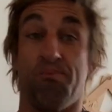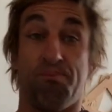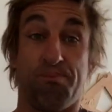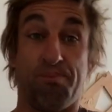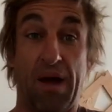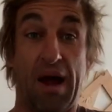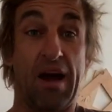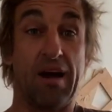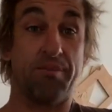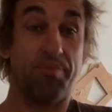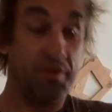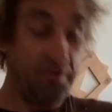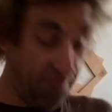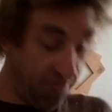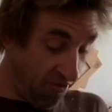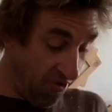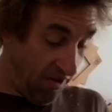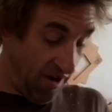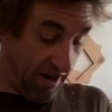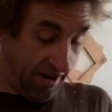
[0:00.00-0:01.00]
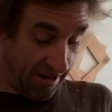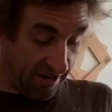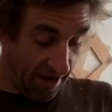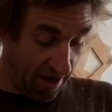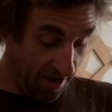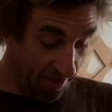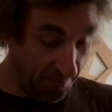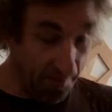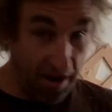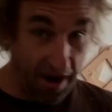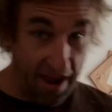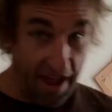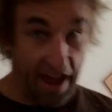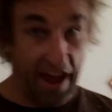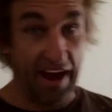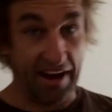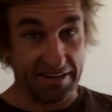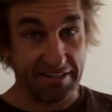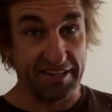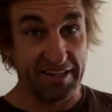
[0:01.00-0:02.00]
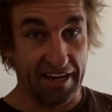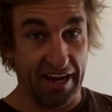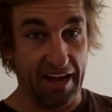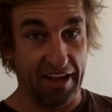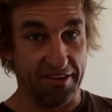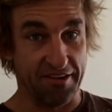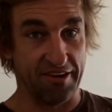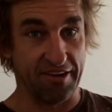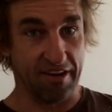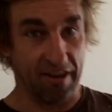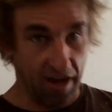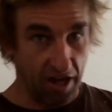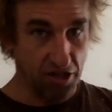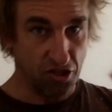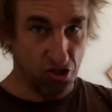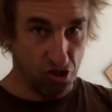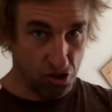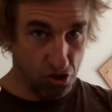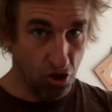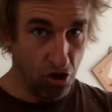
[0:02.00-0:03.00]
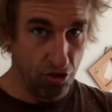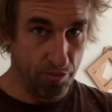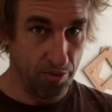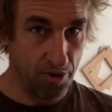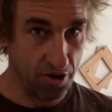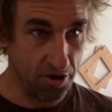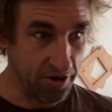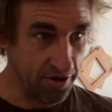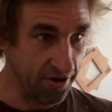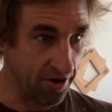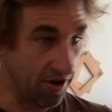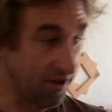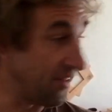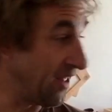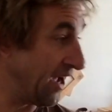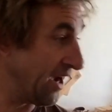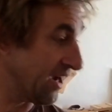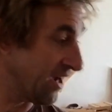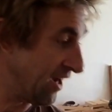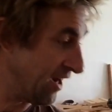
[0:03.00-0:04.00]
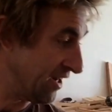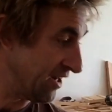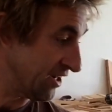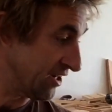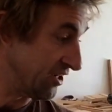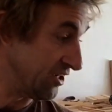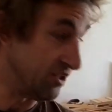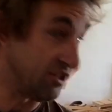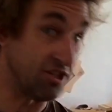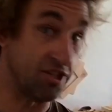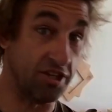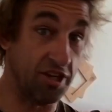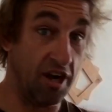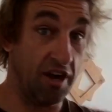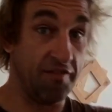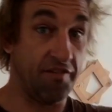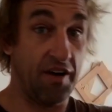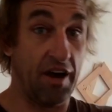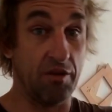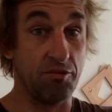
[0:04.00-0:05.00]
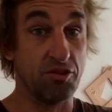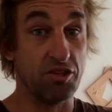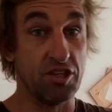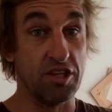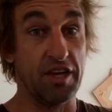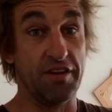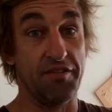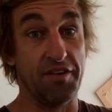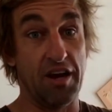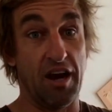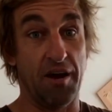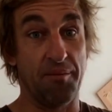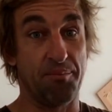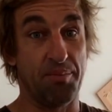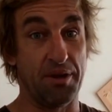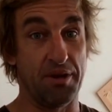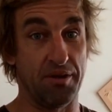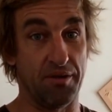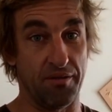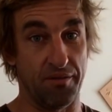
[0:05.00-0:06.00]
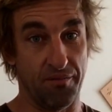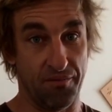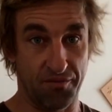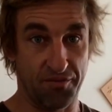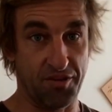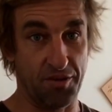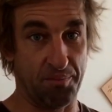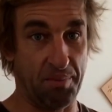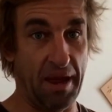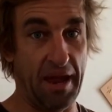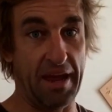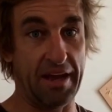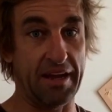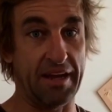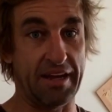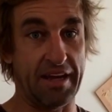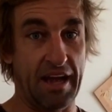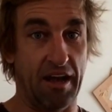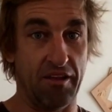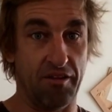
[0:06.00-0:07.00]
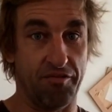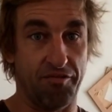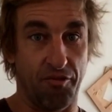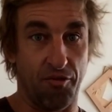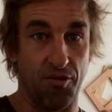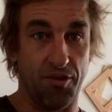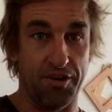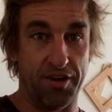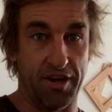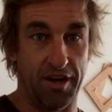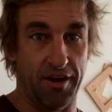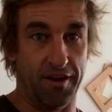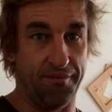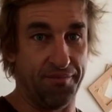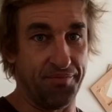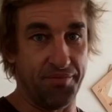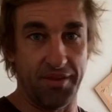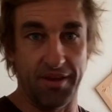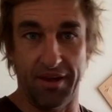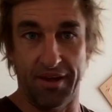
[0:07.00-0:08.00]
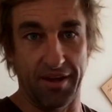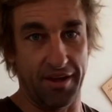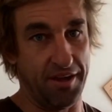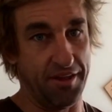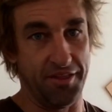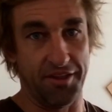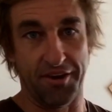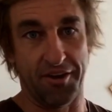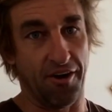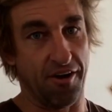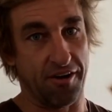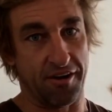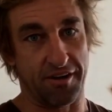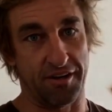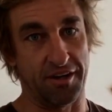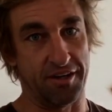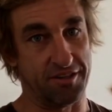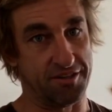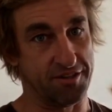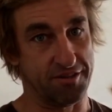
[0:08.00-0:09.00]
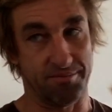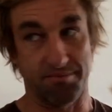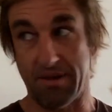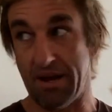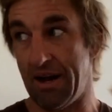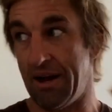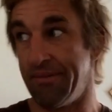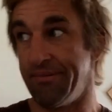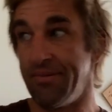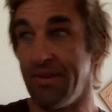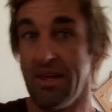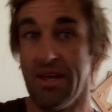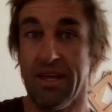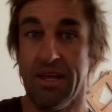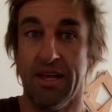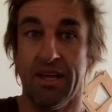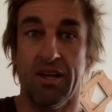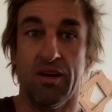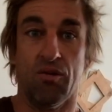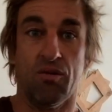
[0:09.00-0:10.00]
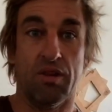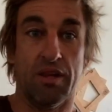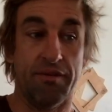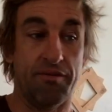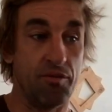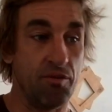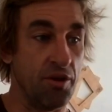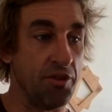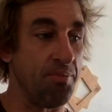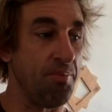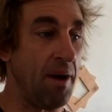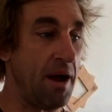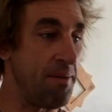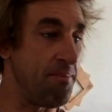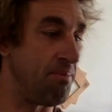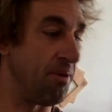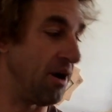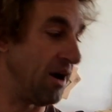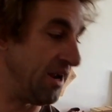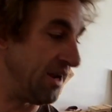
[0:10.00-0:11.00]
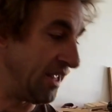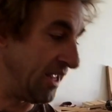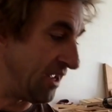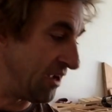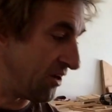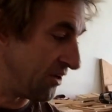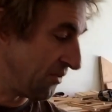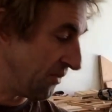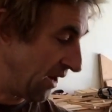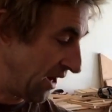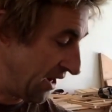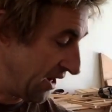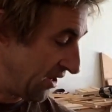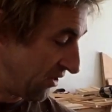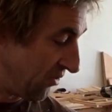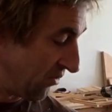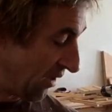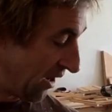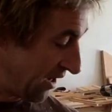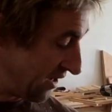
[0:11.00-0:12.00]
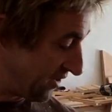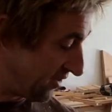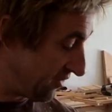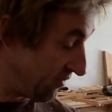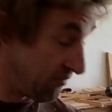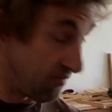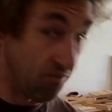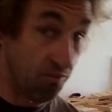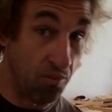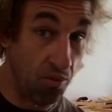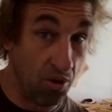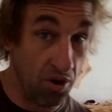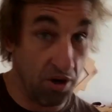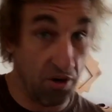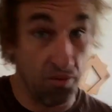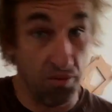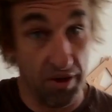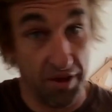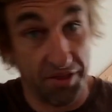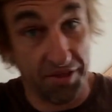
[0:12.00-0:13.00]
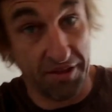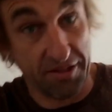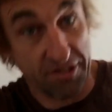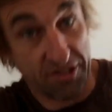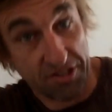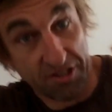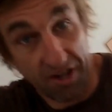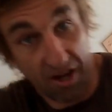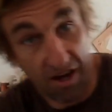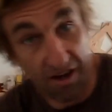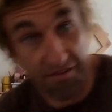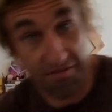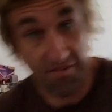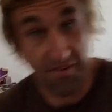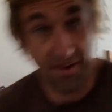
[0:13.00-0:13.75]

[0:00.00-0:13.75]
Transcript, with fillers: back before I got my act together and got sober and all that kind of good stuff. I was living up in Topanga, California in the darkness, man. Living with my buddy who I who I'd work with and stuff.